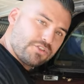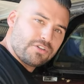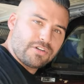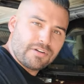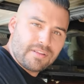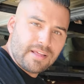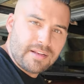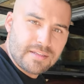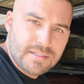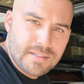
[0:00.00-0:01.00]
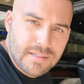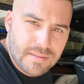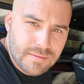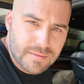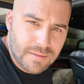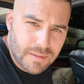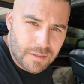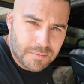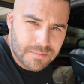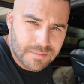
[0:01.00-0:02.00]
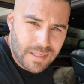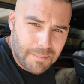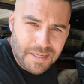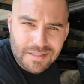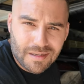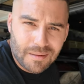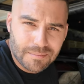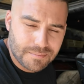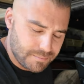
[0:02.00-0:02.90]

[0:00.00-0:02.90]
sure that it's, you know, not messed up.